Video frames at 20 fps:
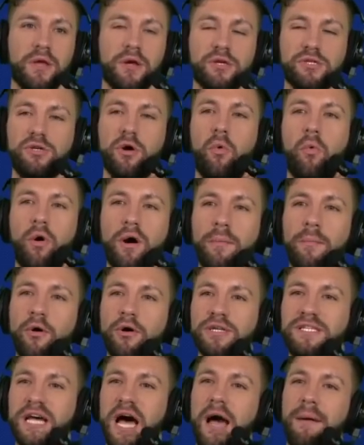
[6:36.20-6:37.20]
So one
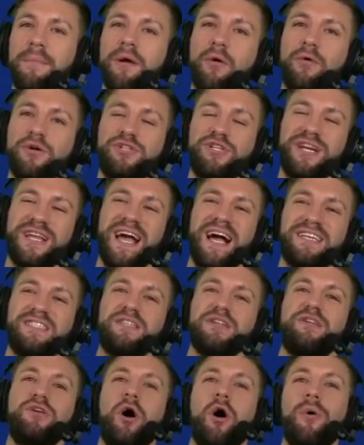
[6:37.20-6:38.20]
more time here, I want you guys
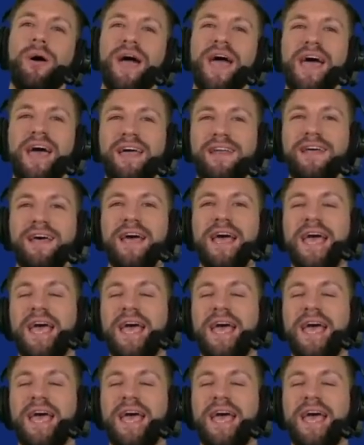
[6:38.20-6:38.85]
to go ahead